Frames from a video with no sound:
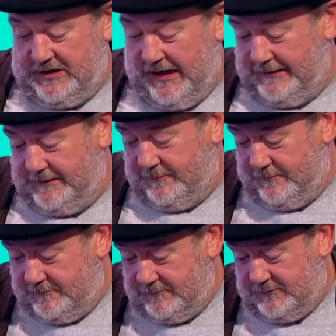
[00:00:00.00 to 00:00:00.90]
had,
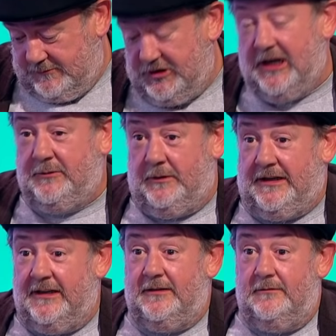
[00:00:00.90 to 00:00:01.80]

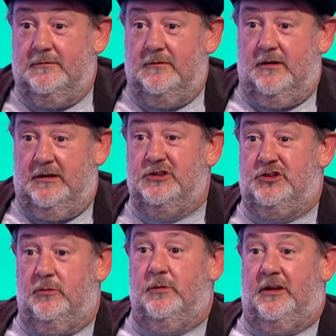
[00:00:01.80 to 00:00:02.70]
genuinely, an
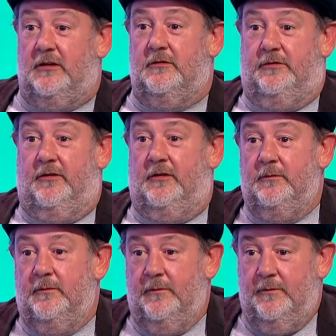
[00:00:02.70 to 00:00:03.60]
issue with a loofah,
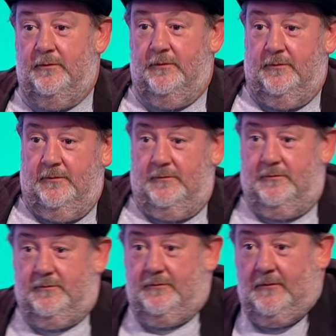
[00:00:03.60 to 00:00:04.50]

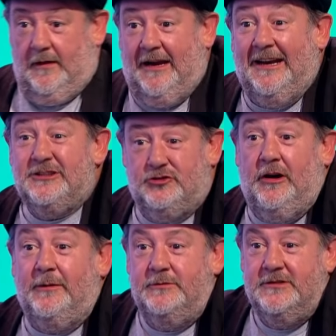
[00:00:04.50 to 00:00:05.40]
and I
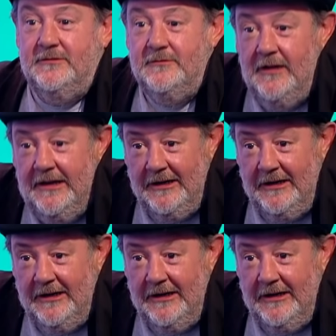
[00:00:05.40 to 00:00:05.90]
tripped, and I